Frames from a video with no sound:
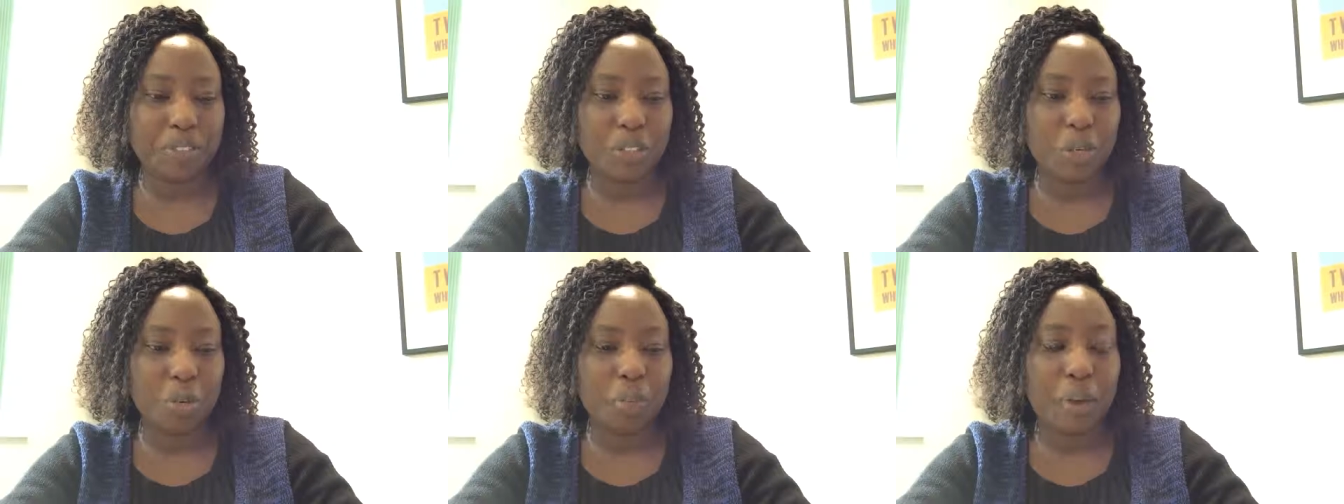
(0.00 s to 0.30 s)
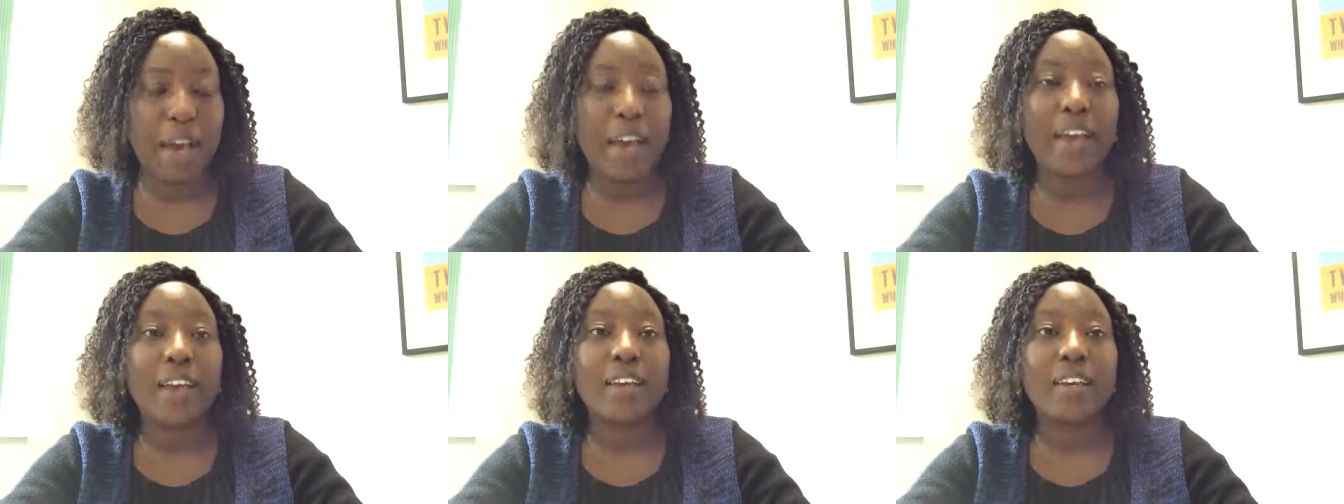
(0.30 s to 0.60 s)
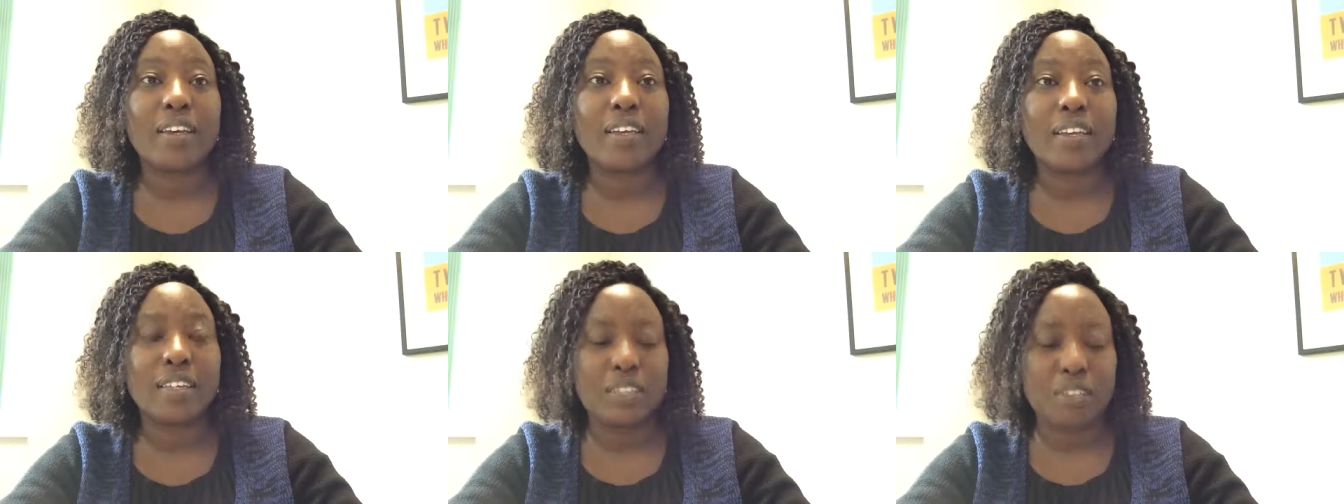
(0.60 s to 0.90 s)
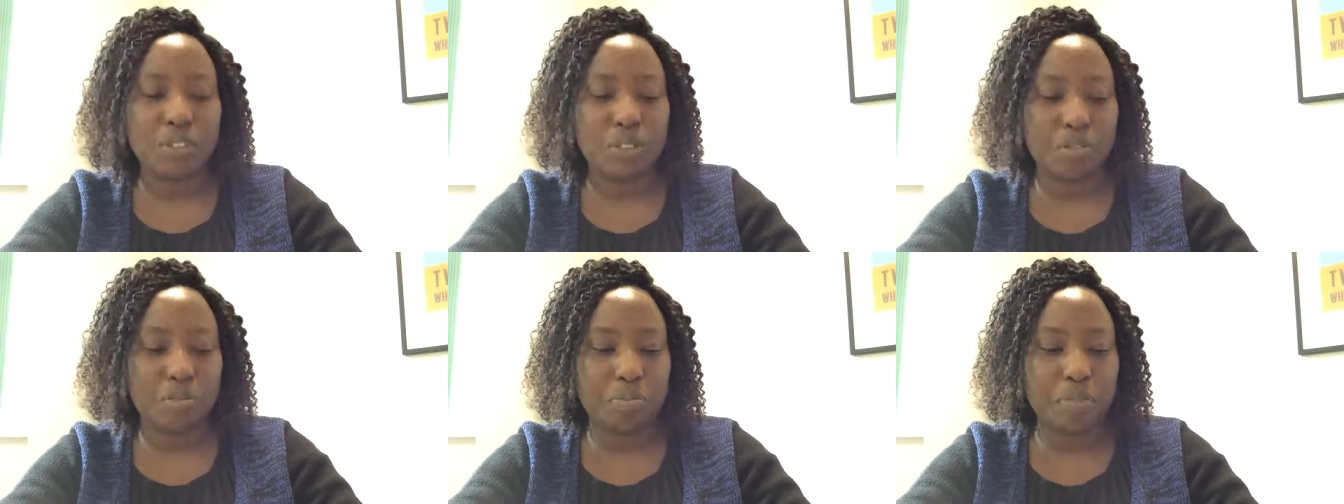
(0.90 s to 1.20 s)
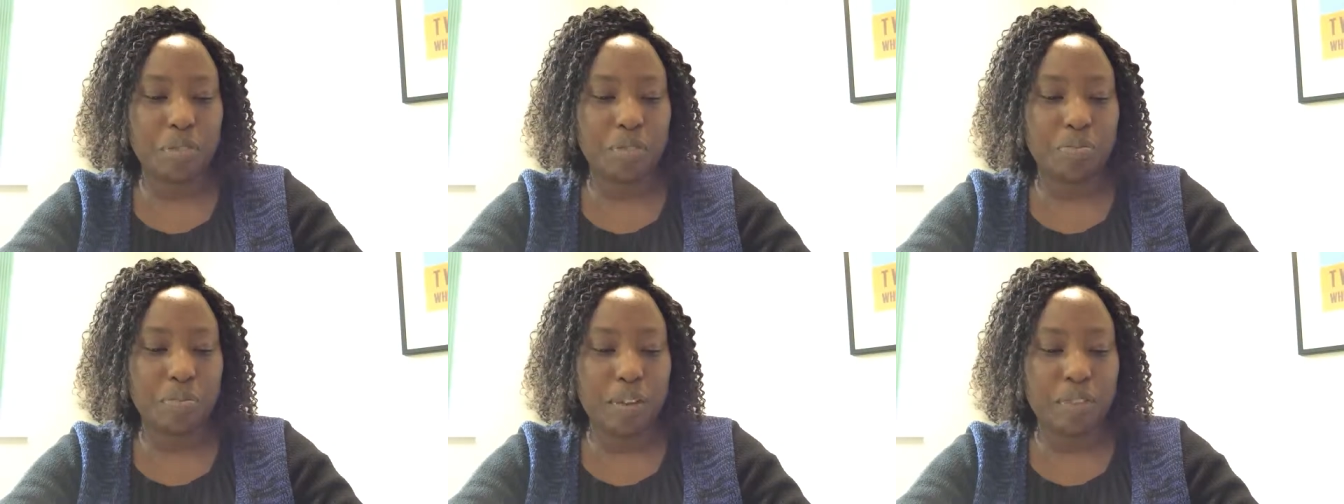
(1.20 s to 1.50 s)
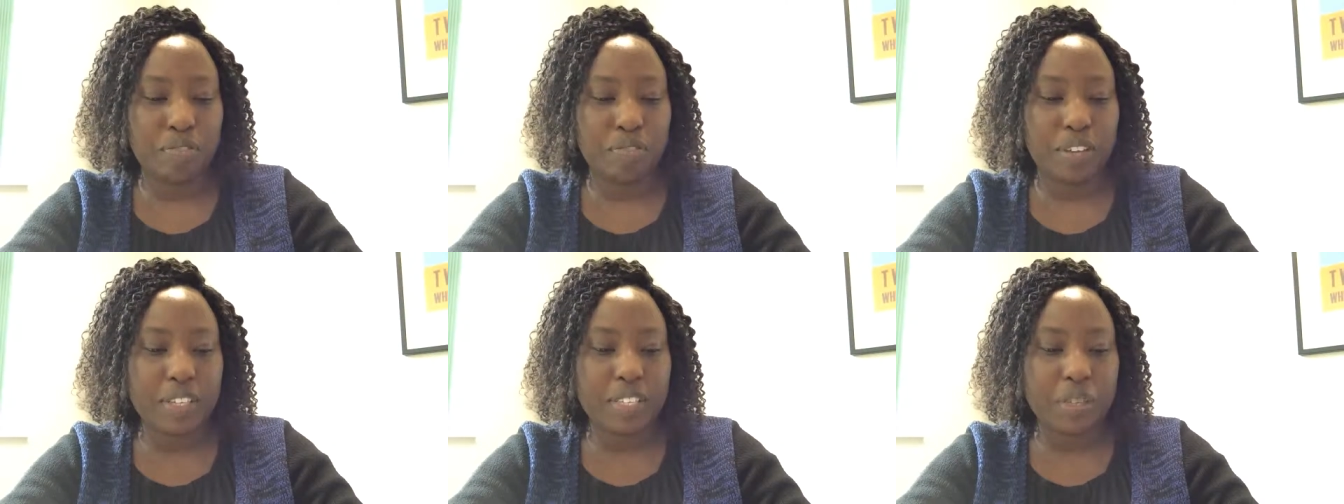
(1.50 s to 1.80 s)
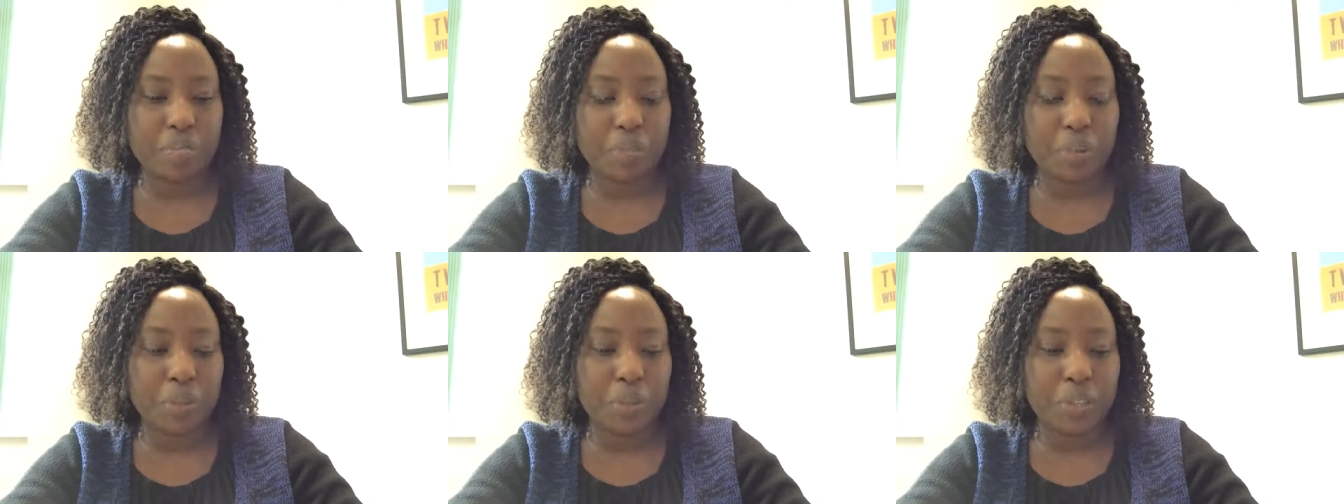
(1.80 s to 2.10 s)
on my on, on my
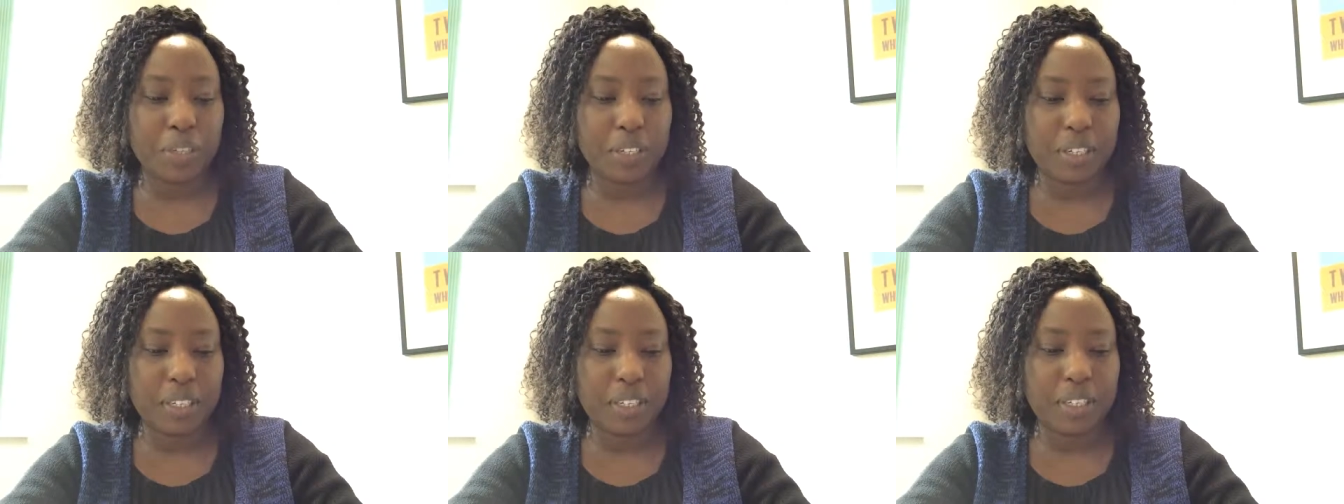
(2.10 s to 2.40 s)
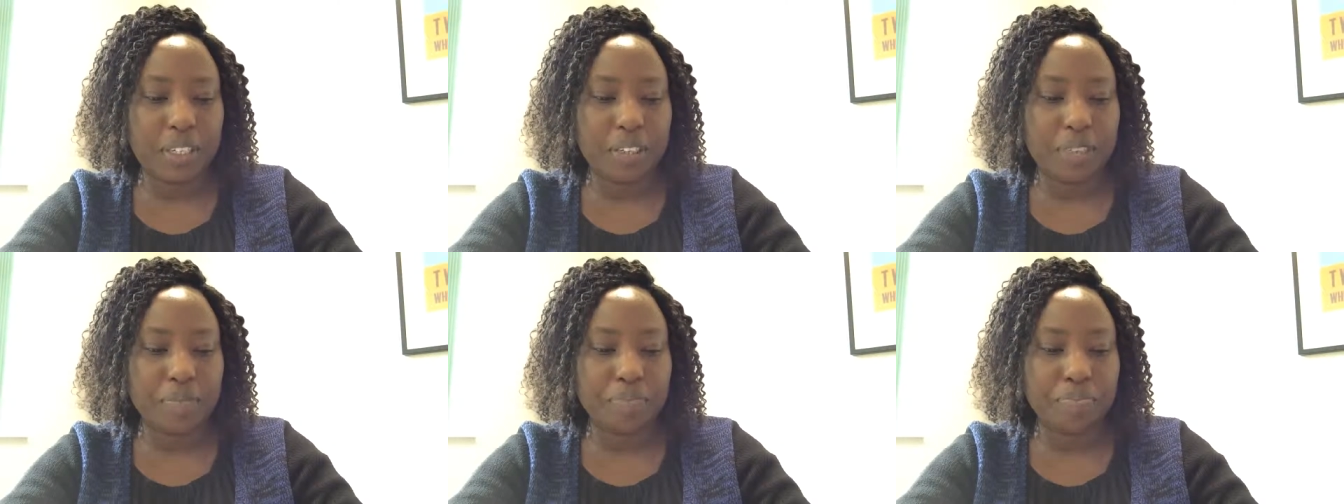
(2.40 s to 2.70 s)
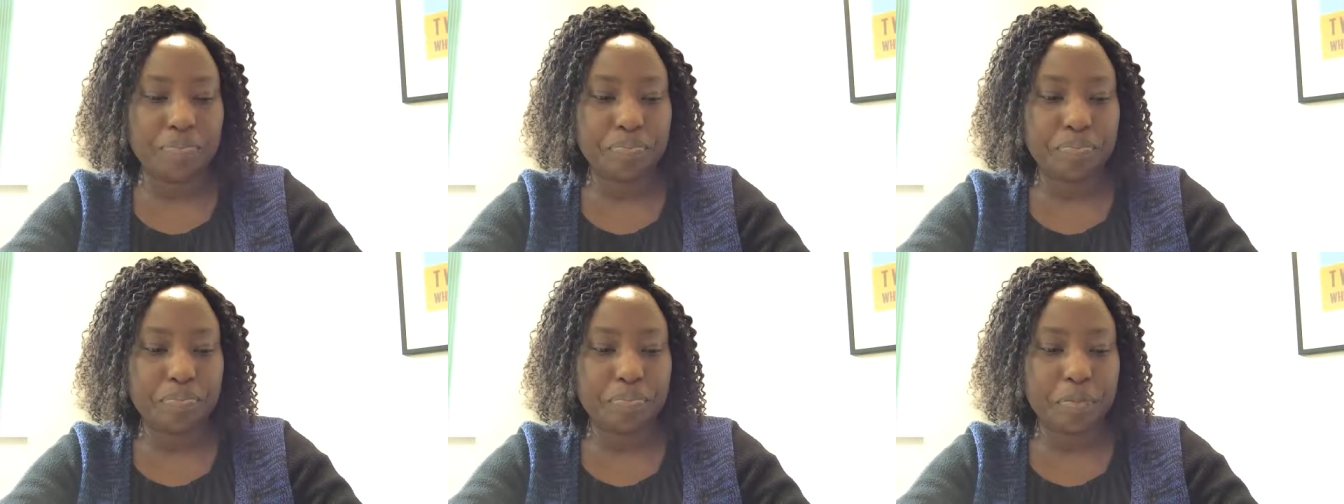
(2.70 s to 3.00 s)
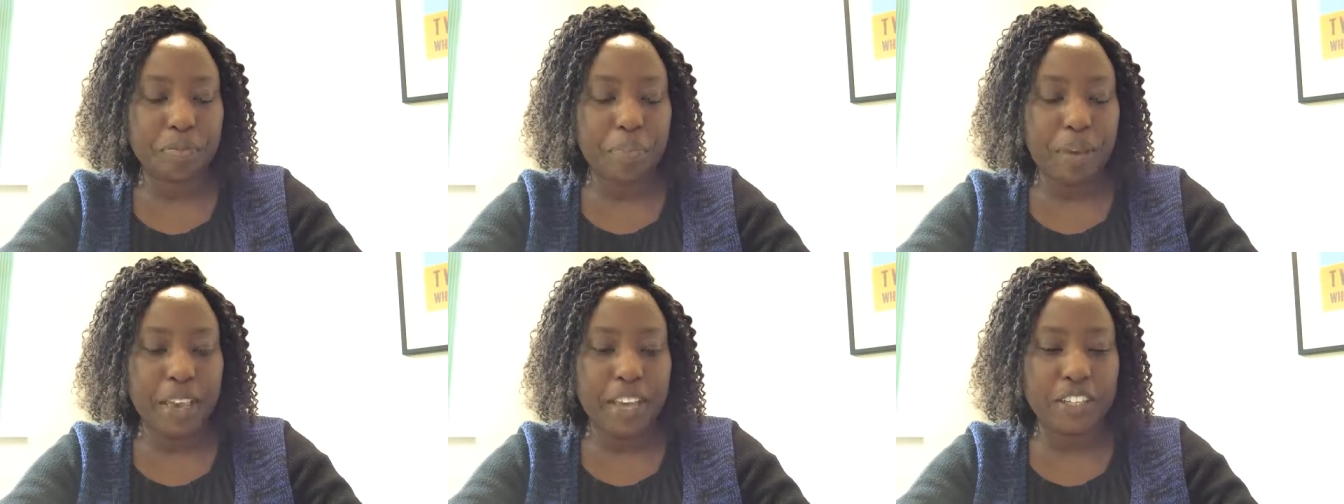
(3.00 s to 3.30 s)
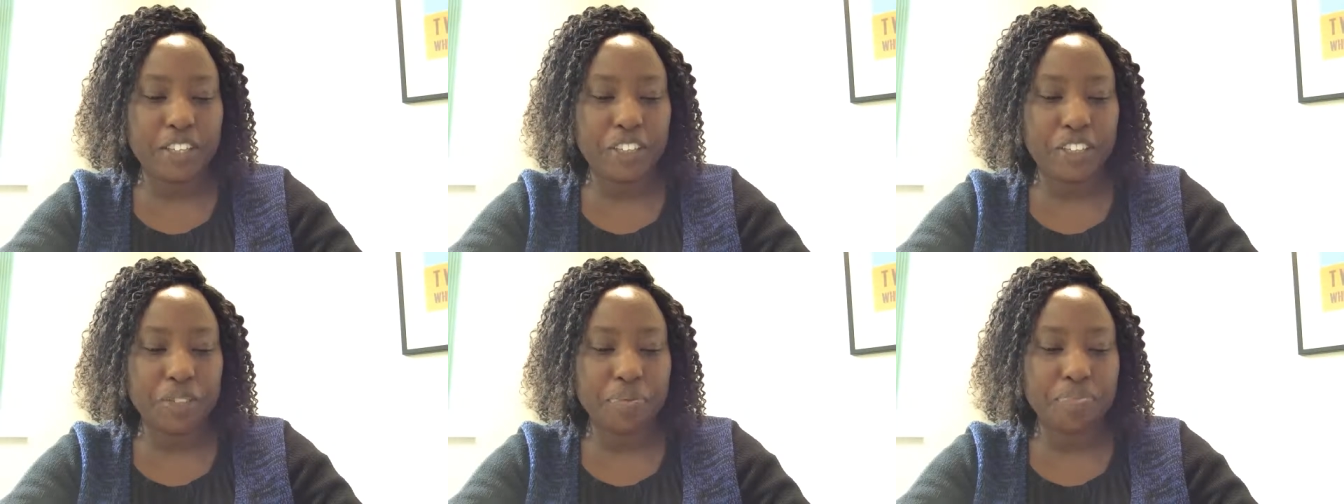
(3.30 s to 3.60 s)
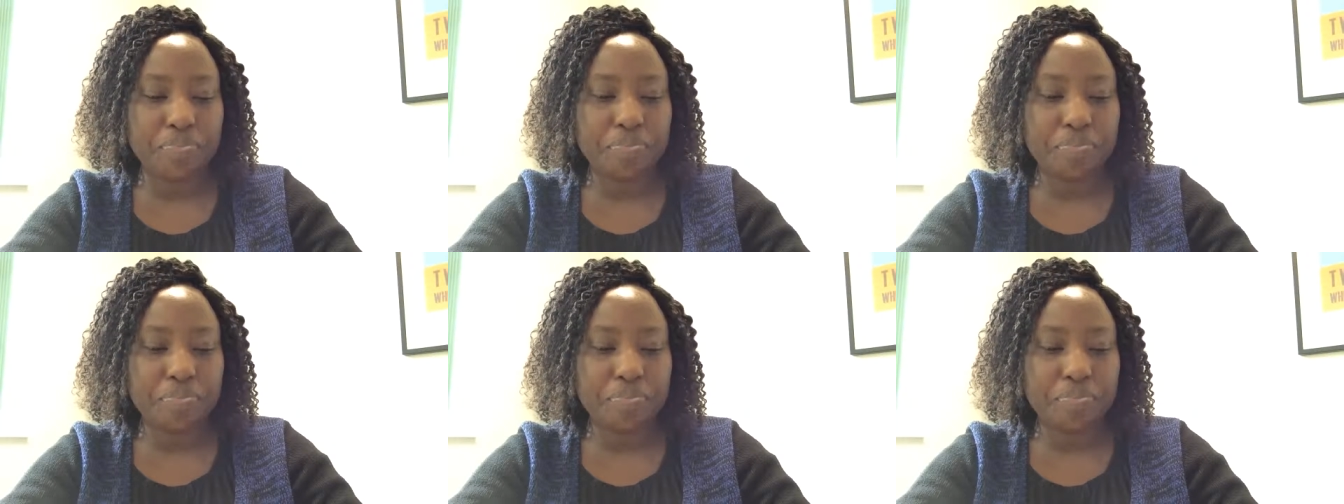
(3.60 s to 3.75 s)
Facebook um, page.